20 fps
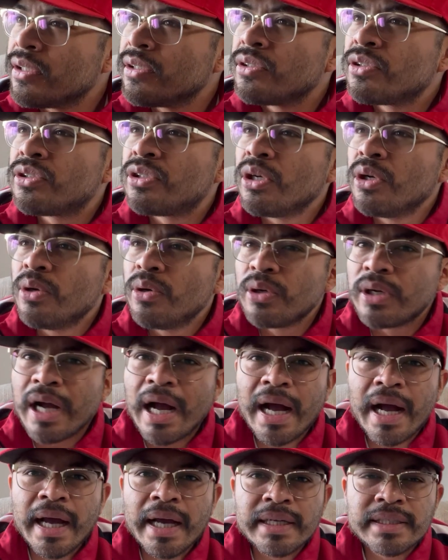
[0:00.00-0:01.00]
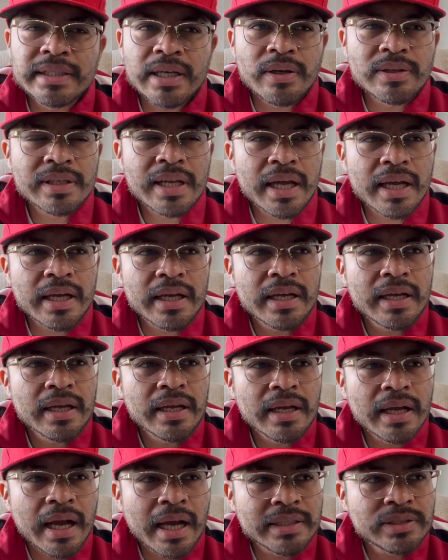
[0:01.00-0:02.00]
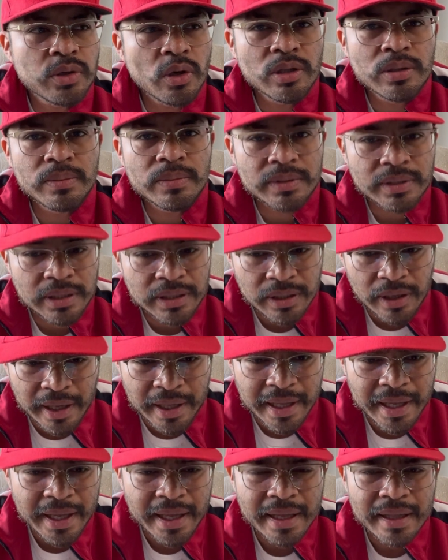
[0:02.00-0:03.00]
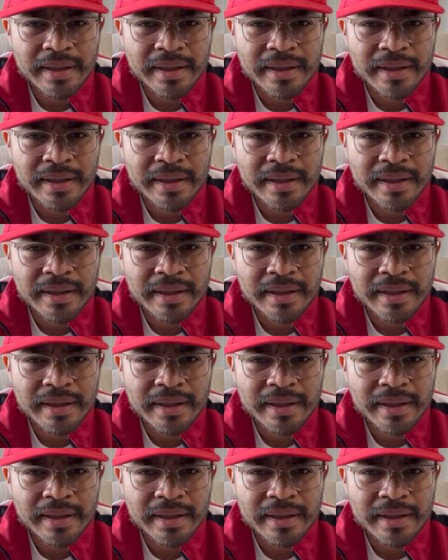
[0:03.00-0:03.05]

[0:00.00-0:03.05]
2 guys. I told them, they're like,